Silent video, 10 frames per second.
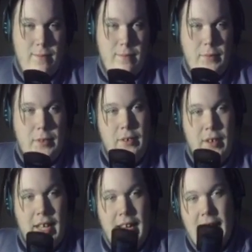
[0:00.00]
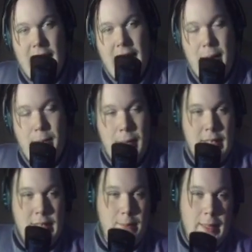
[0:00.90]
Don't like it that much,
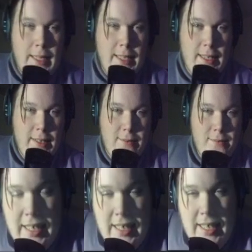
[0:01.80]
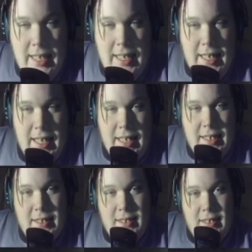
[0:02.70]
but eh.
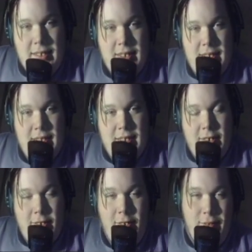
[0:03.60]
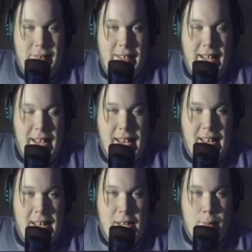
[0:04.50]
Hopefully,
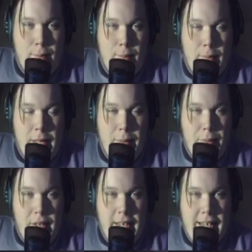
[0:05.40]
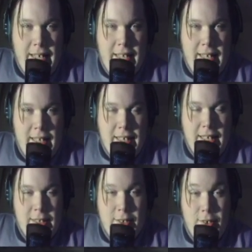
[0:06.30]
them bringing in Lex
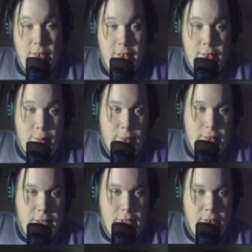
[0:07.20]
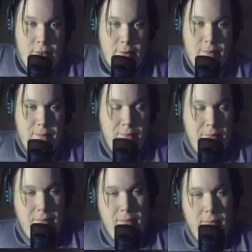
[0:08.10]
Luthor will
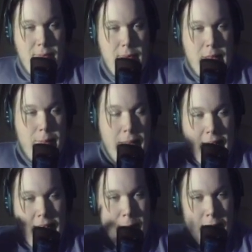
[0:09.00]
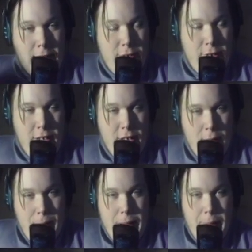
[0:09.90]
spike up the story a little
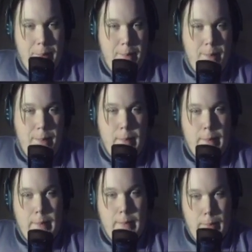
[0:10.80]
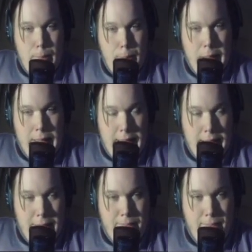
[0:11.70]
bit. But
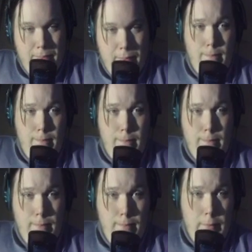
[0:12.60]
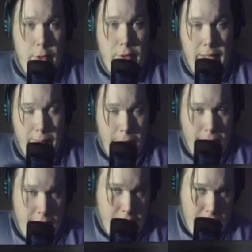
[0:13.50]
you tell me what you
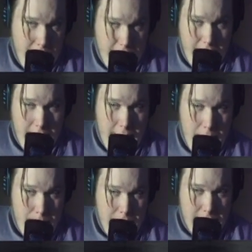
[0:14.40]
think in the comments,